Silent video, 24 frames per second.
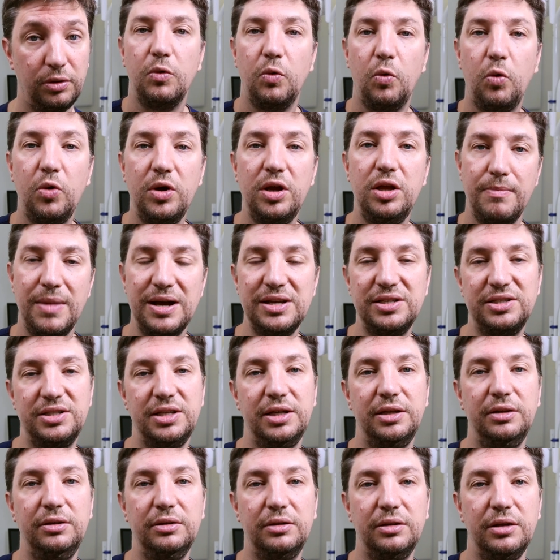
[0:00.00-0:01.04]
we
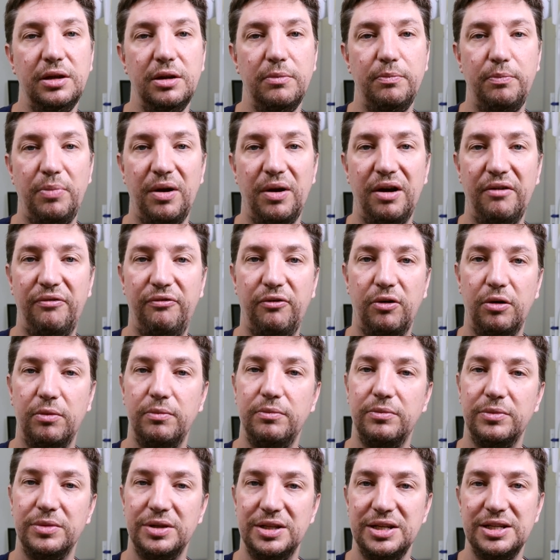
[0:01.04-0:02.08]
mustn't
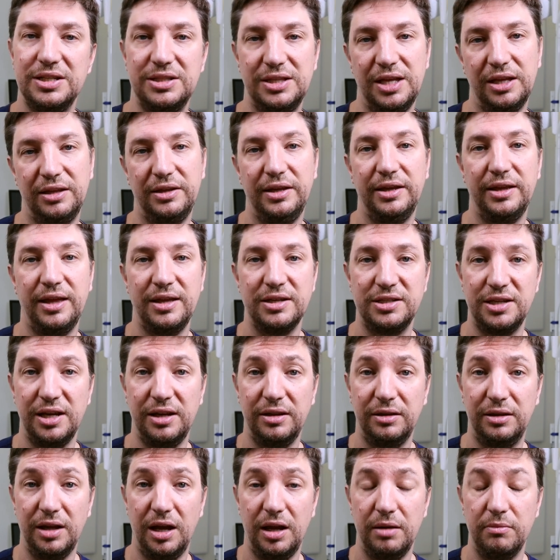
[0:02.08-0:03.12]
perform this technique at the
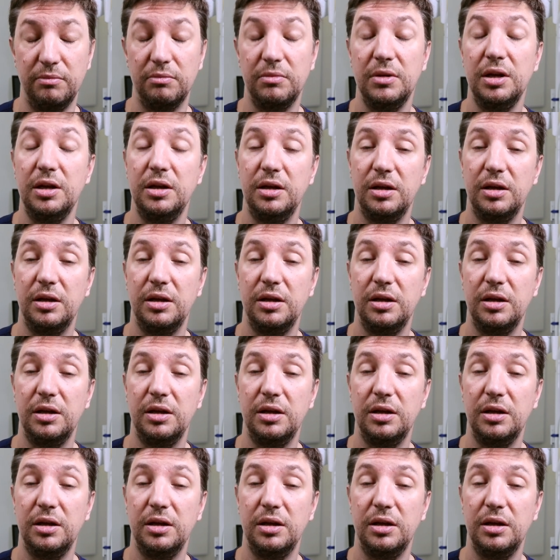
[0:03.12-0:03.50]
same time.